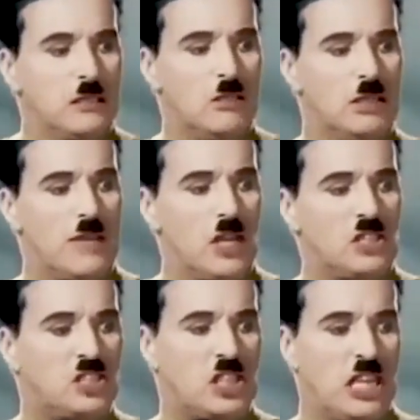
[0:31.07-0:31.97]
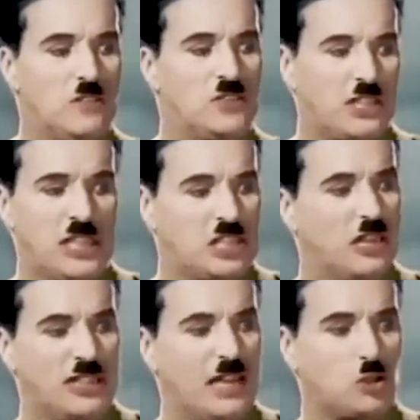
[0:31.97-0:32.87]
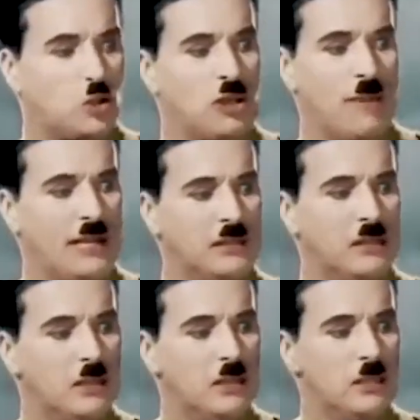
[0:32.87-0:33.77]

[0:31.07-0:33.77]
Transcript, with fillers: Don't give yourselves to these unnatural men,